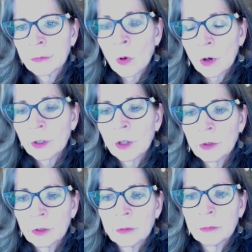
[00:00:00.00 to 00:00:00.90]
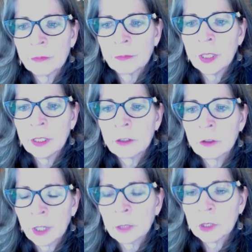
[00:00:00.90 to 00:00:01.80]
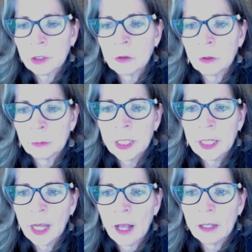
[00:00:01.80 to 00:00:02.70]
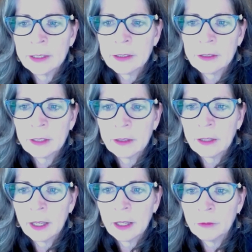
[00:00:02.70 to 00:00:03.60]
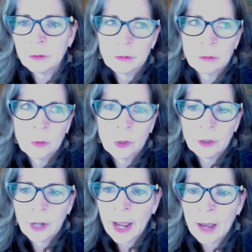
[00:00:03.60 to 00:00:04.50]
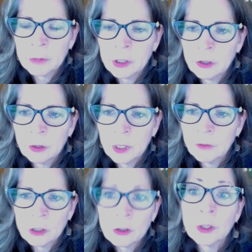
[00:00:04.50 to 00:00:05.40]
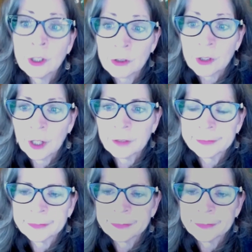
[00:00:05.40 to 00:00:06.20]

more credible local media outlets than they were apt to do even 2 years ago.